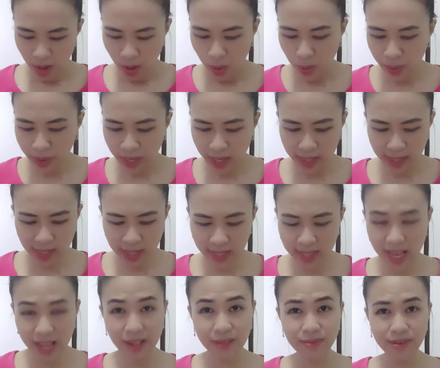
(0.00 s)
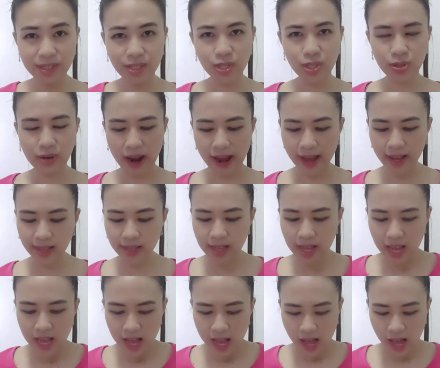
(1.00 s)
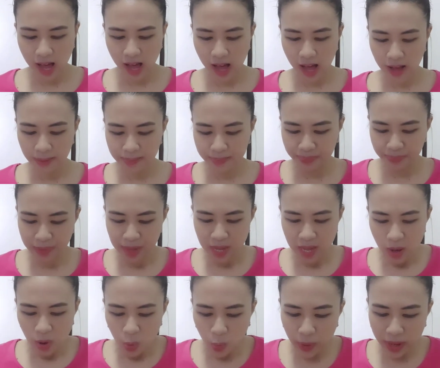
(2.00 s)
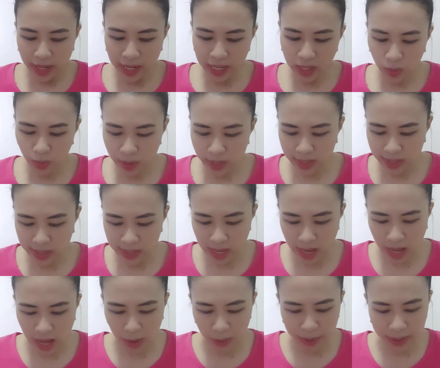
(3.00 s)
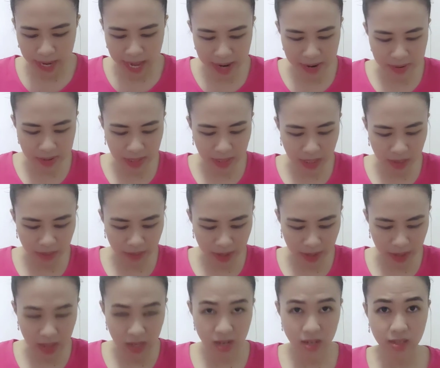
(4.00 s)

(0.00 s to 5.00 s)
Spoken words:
Okay, this Elvie Stride, when I received it,